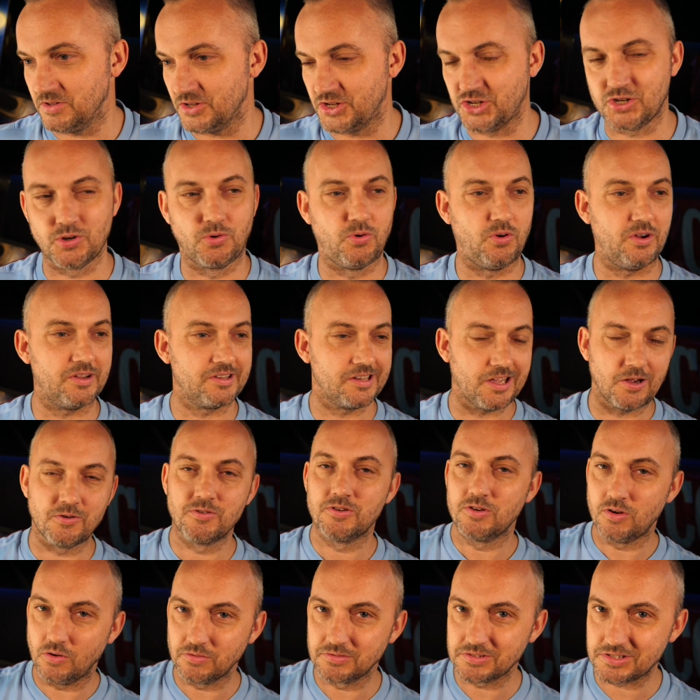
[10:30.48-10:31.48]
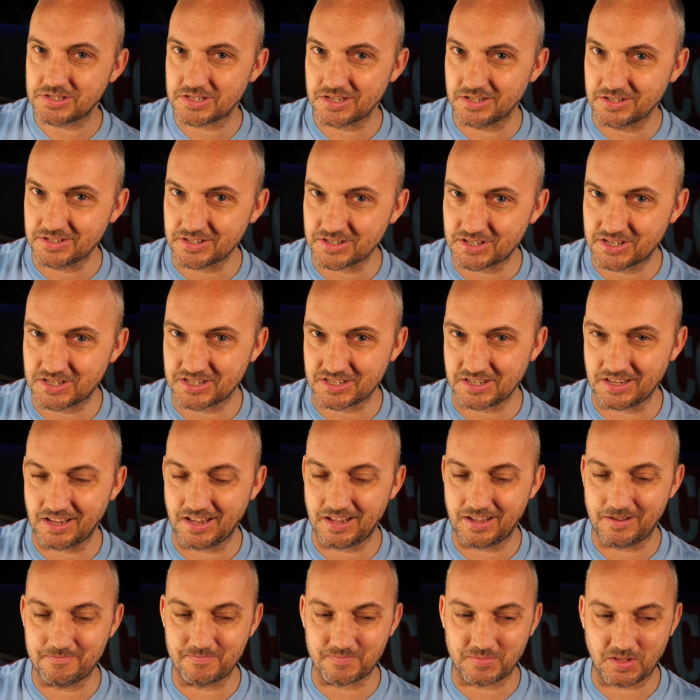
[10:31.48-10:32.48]
Short, no nonsense
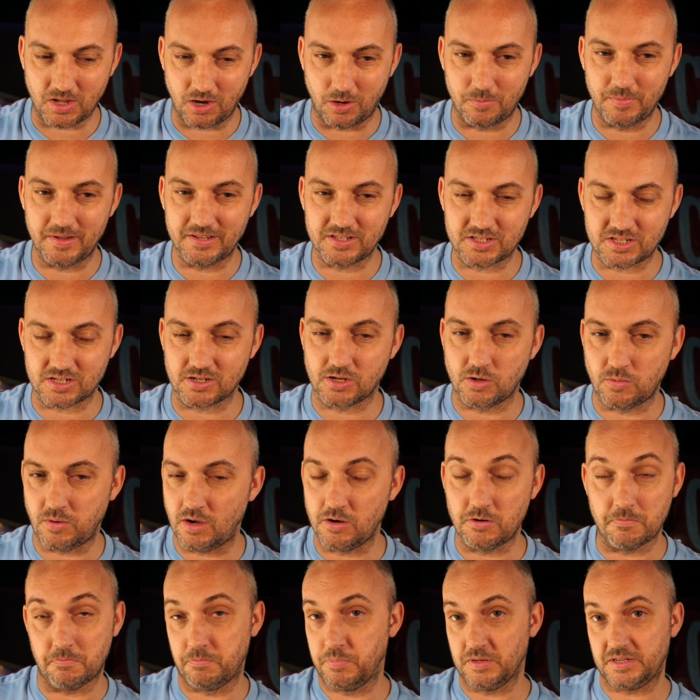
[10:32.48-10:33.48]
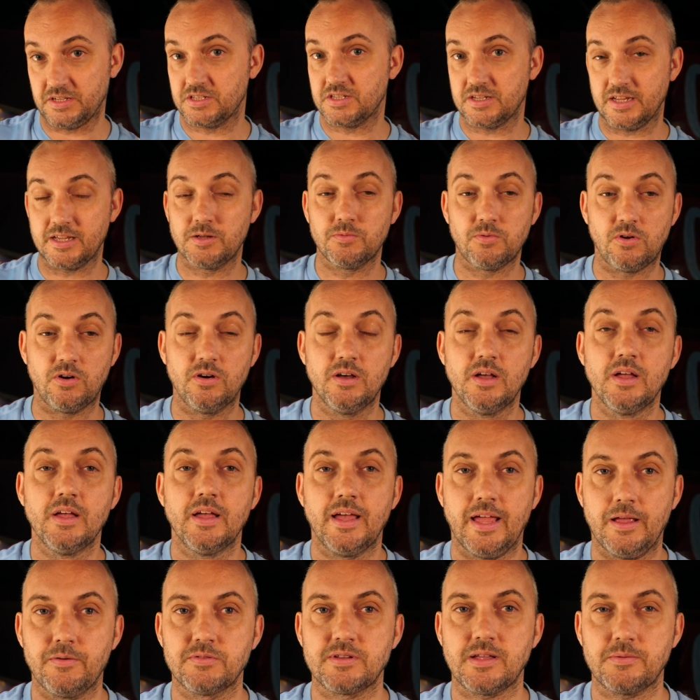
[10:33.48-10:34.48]
comments and quote, but I tell you what,
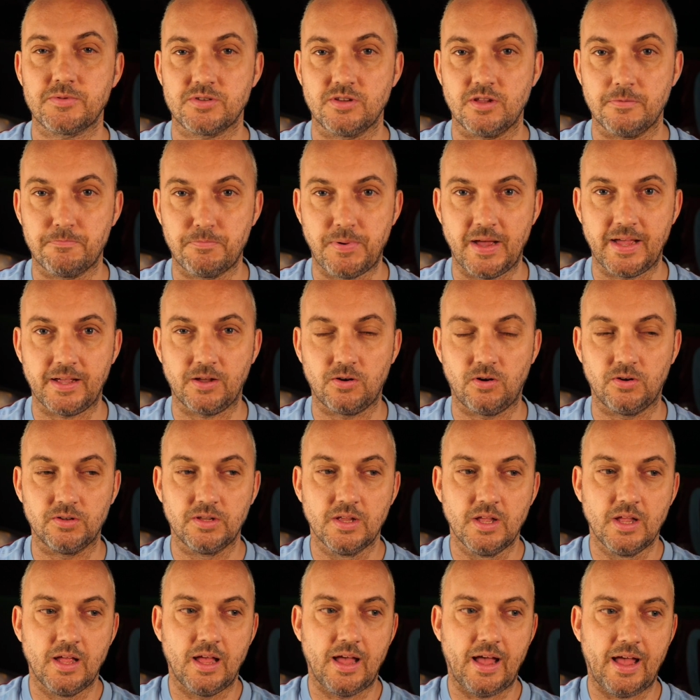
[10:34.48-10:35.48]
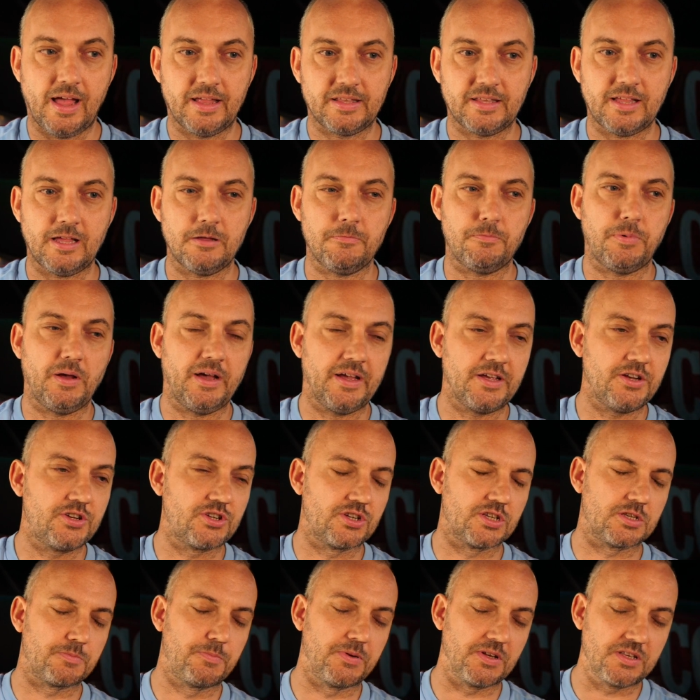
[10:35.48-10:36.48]
he was absolutely bang on. And that
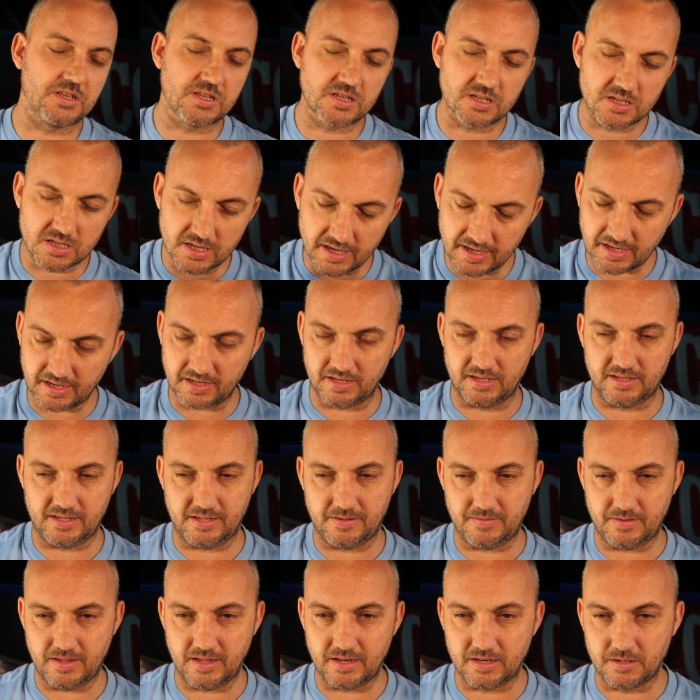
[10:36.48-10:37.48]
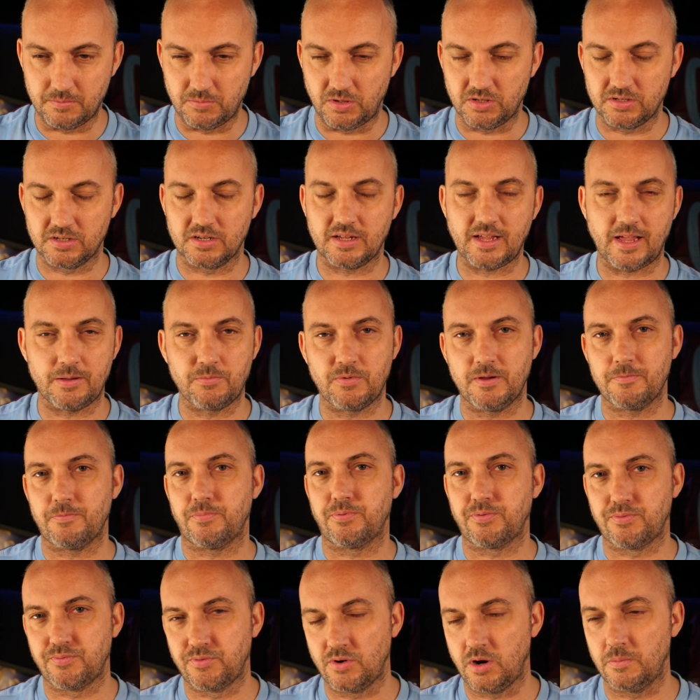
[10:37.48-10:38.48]
patience, particularly in the modern game, we're
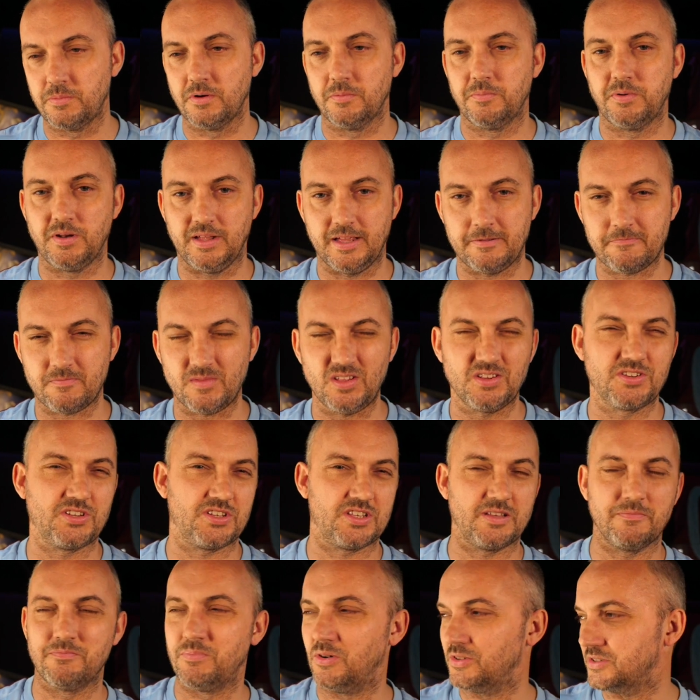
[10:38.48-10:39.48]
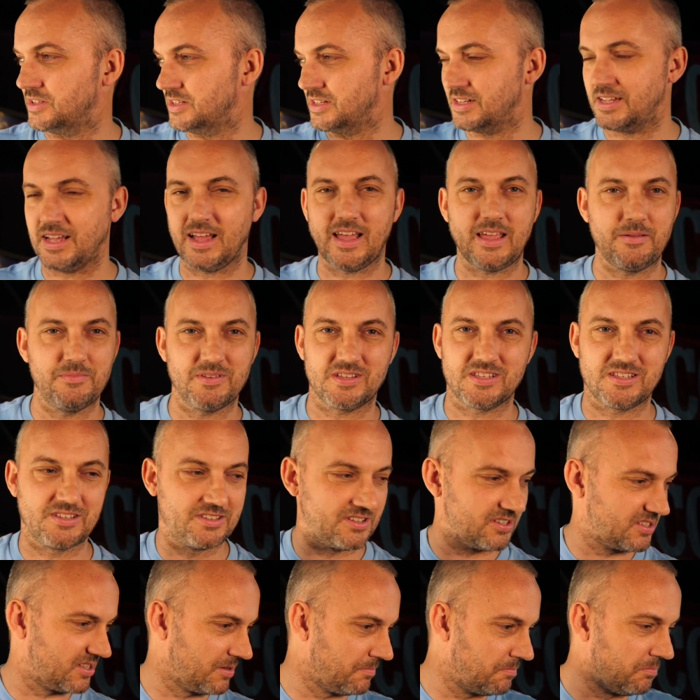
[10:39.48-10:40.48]
probably not just a modern game, it's
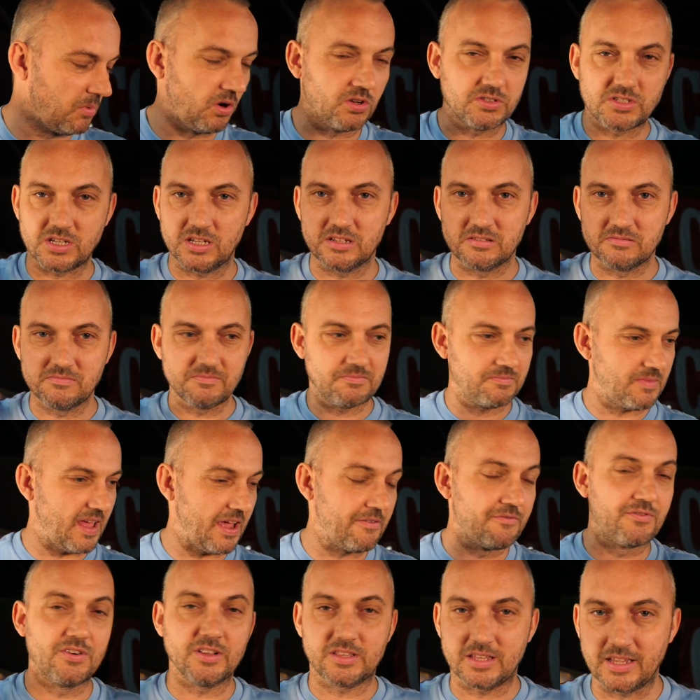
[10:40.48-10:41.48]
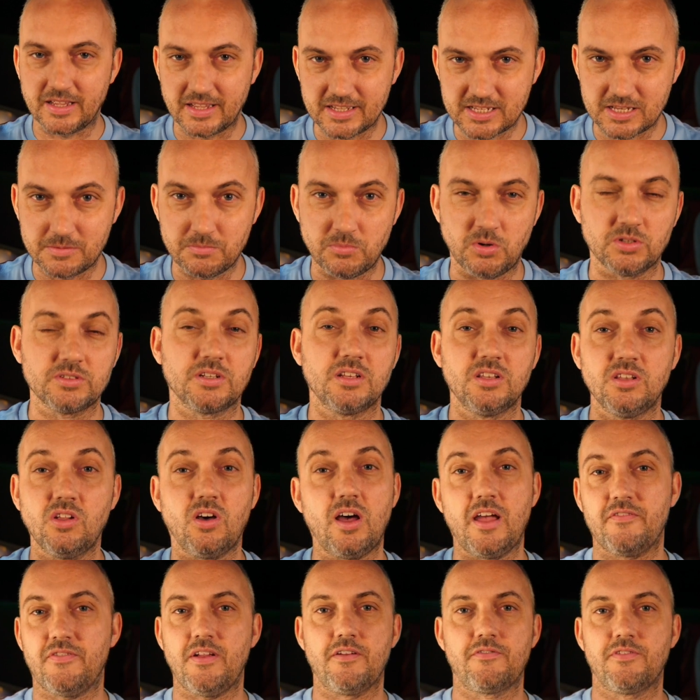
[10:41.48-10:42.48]
just a modern everything, is it? Modern
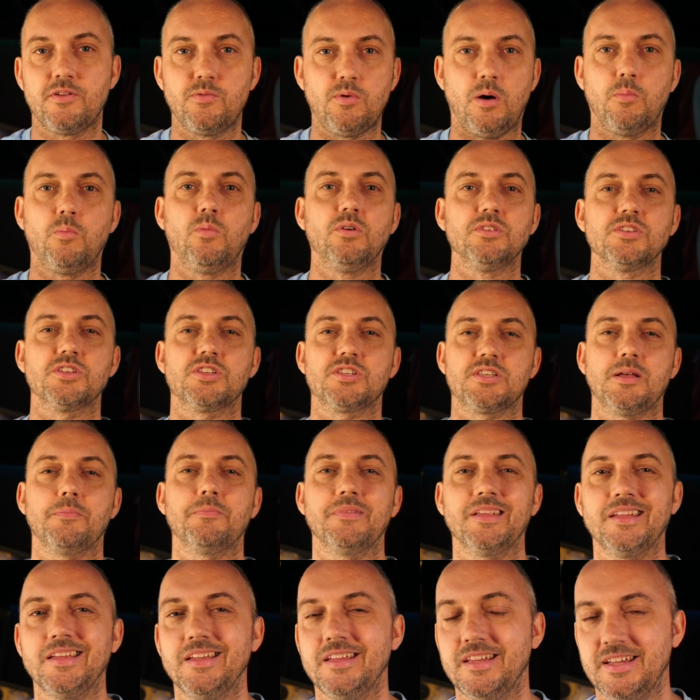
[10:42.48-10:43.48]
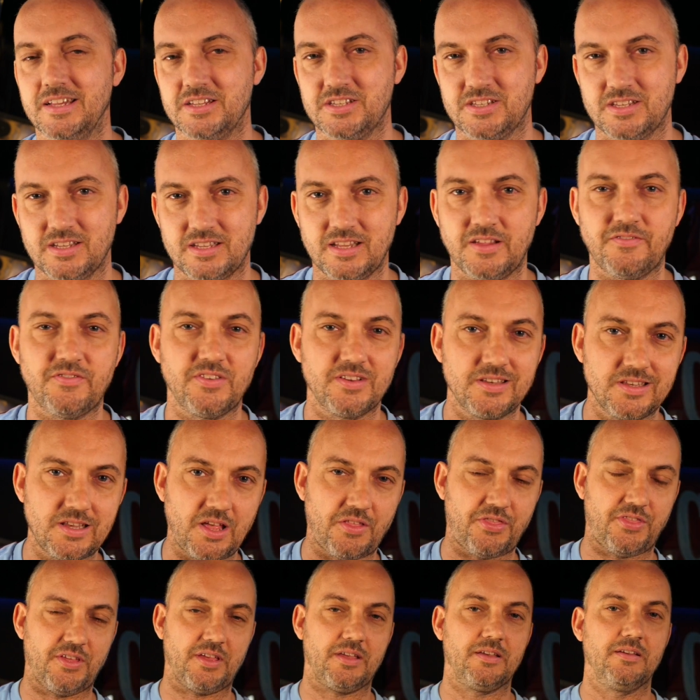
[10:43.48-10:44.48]
life. Everyone wants something yesterday for
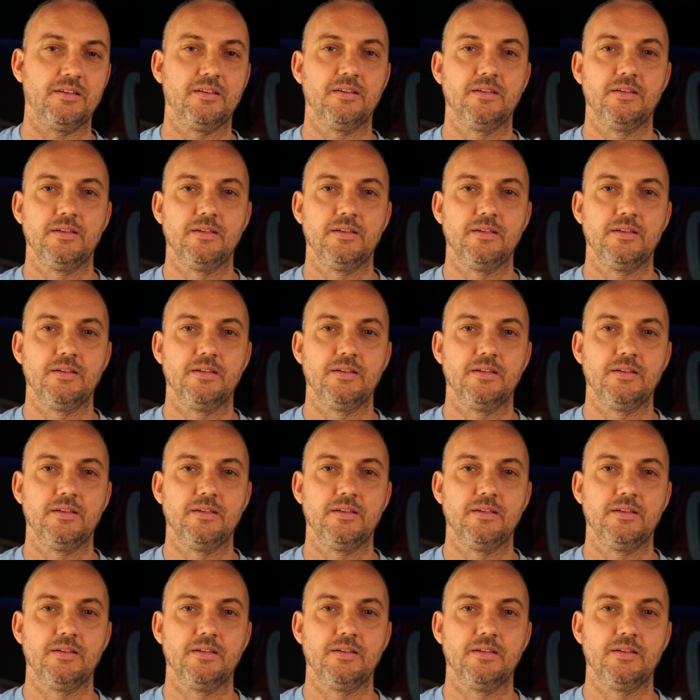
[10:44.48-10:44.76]
nothing.